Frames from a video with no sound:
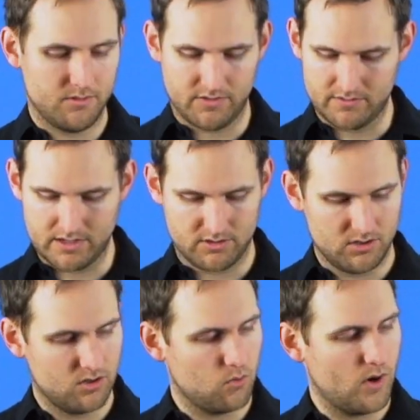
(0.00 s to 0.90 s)
If I've got the
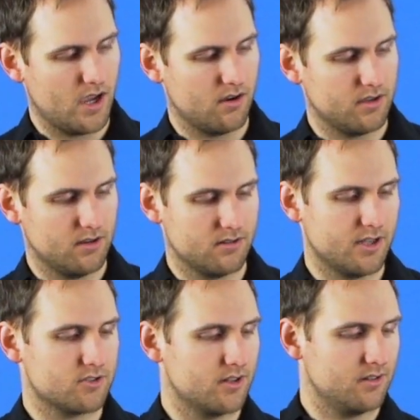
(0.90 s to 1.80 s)
yo-yo way out here and
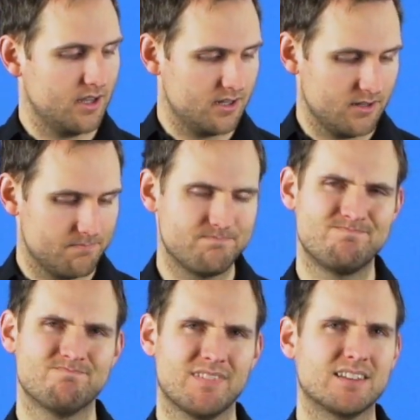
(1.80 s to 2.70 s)
I try to land it,
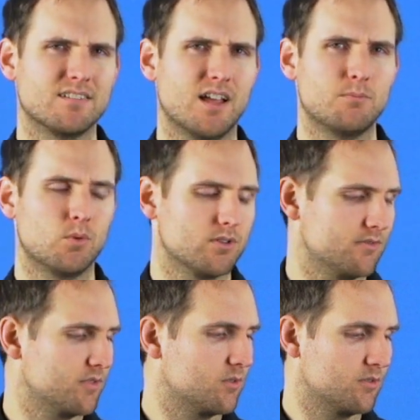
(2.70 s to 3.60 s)
it's a lot more
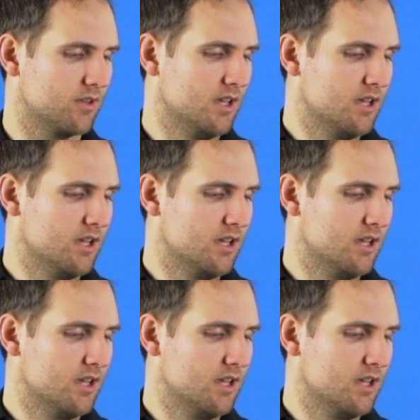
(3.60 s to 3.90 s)
difficult.